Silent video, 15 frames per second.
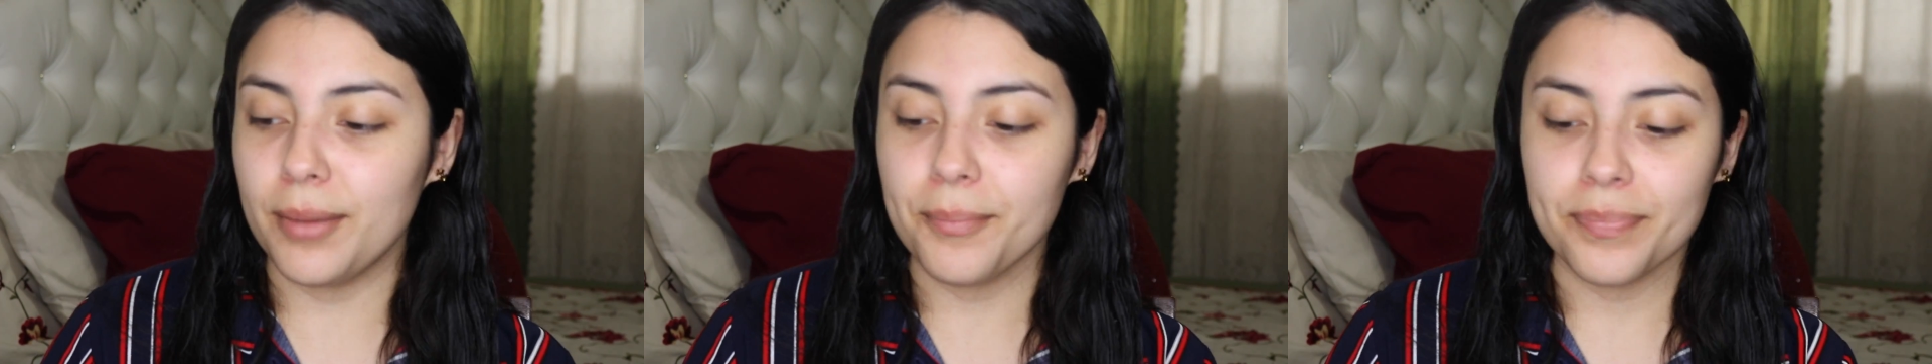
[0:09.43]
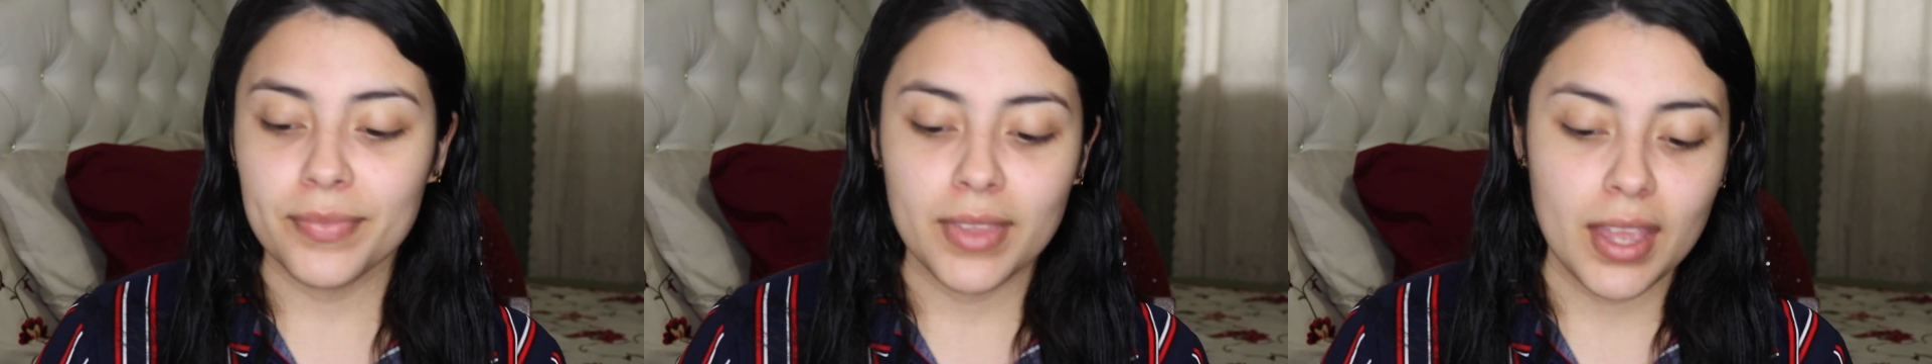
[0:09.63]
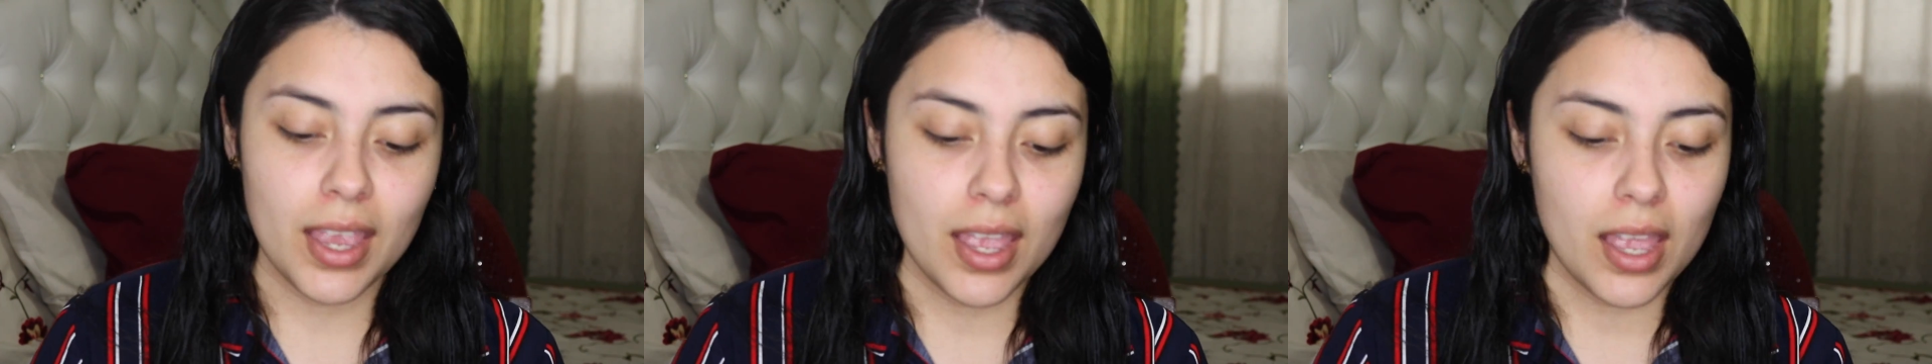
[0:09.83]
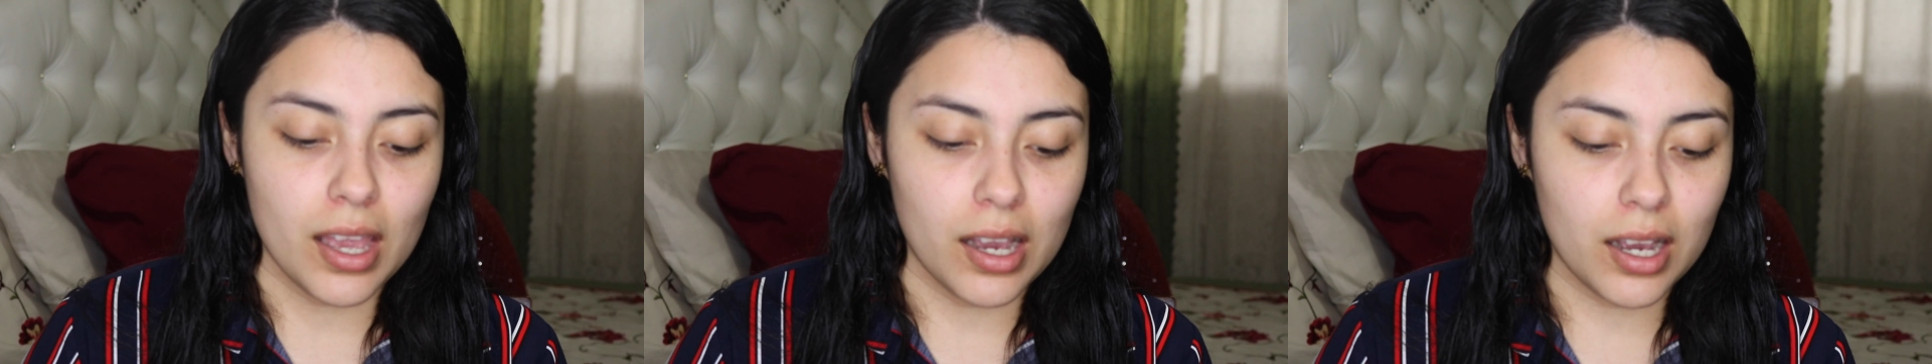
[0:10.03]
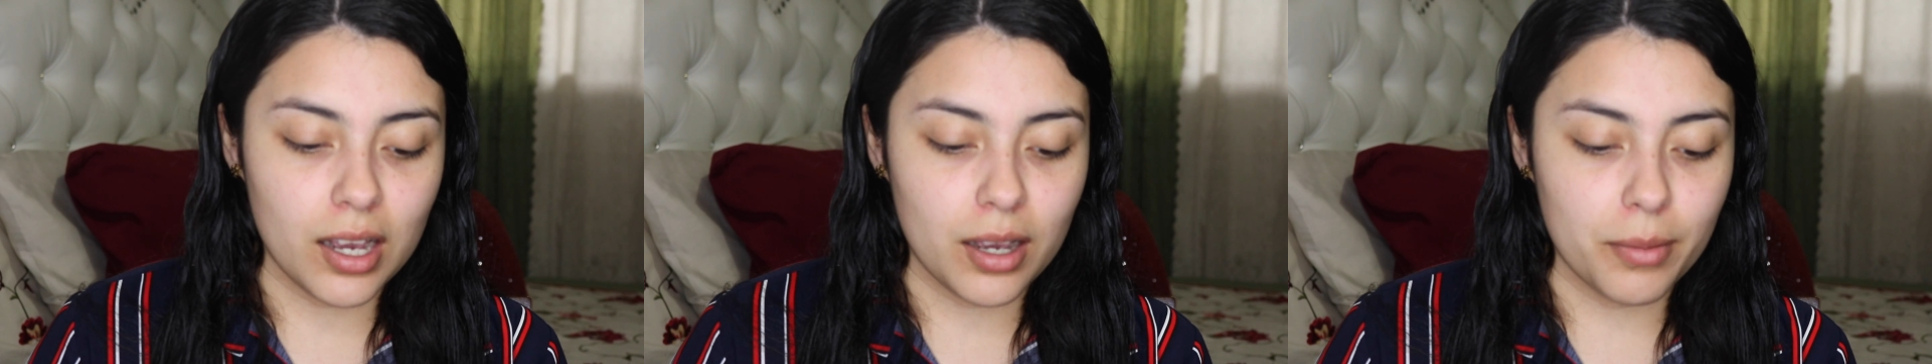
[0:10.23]

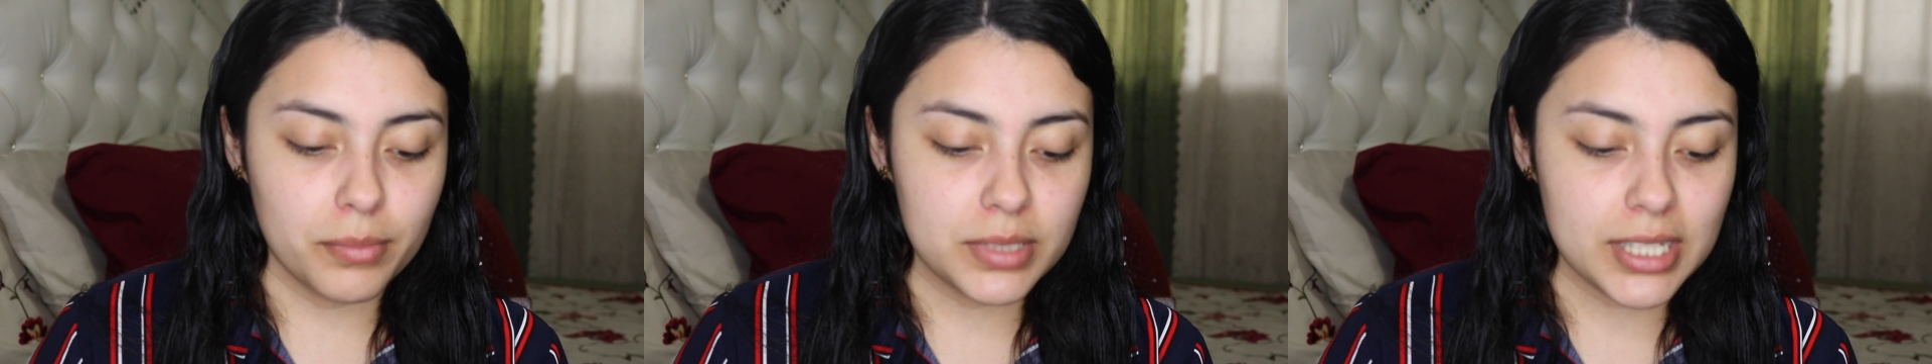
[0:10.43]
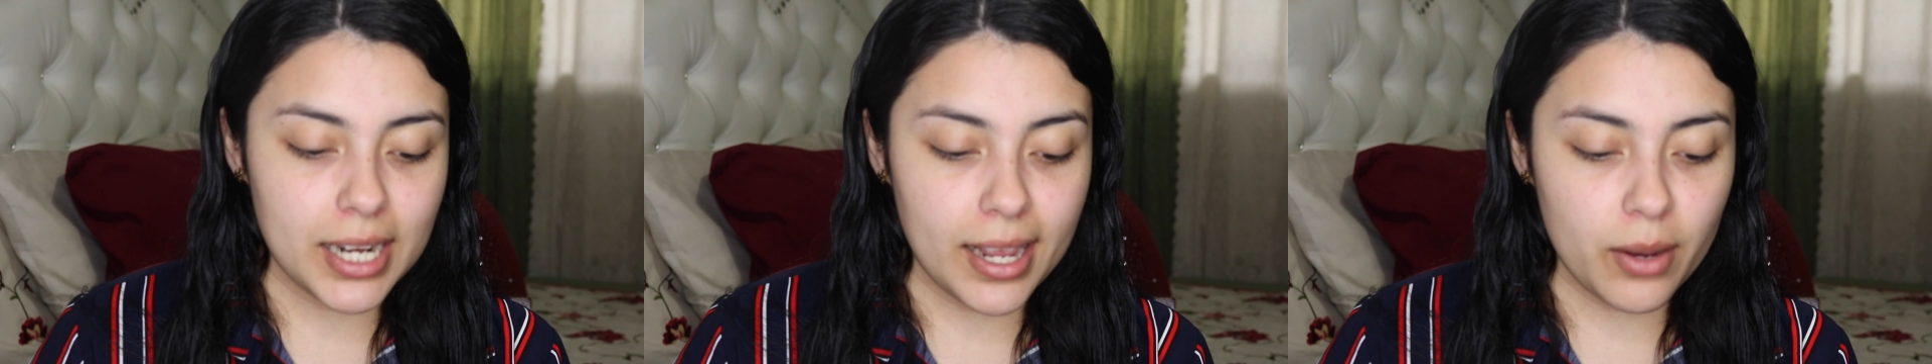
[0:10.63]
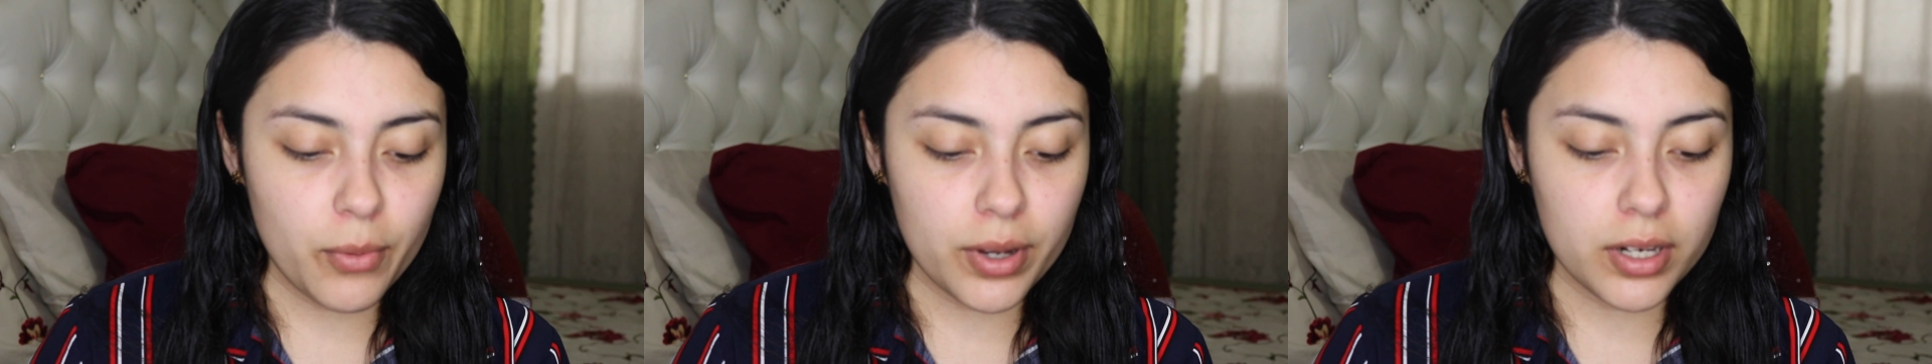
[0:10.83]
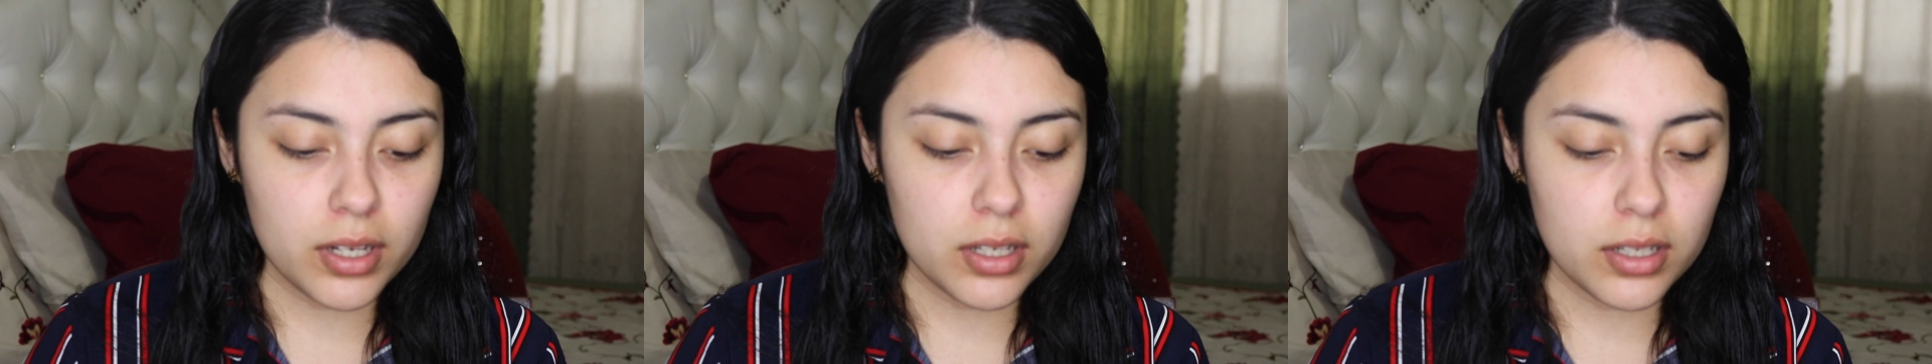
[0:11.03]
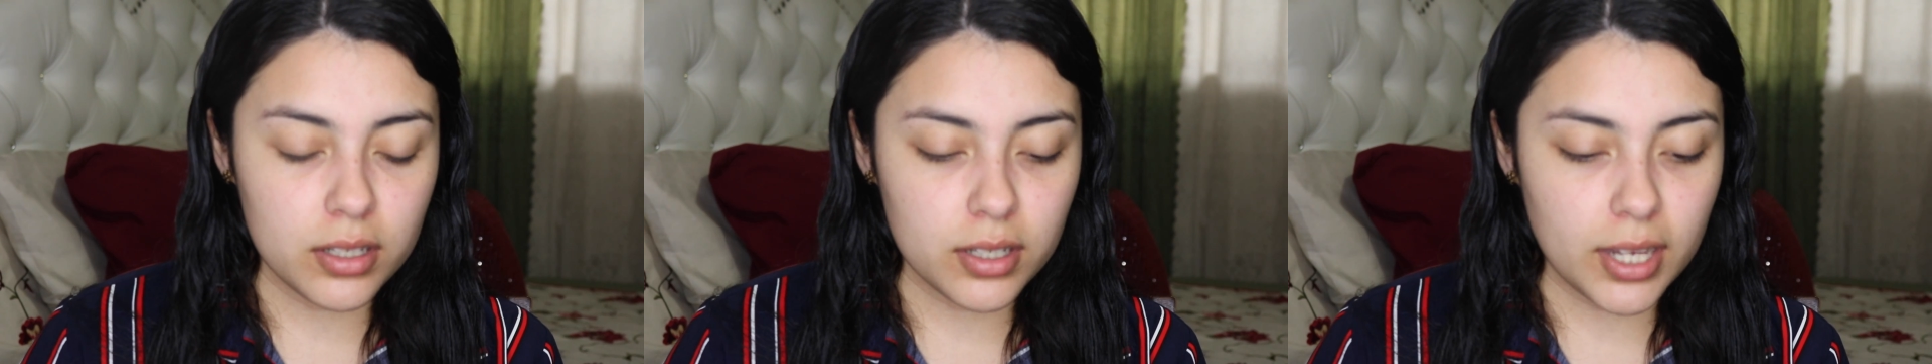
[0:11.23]
Today I want
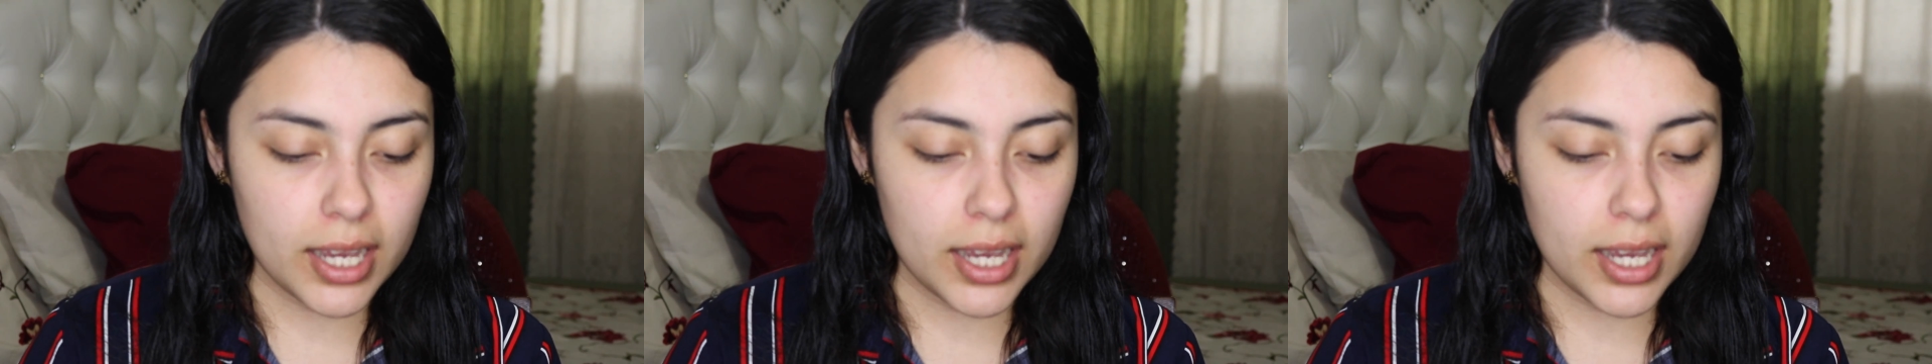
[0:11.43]
to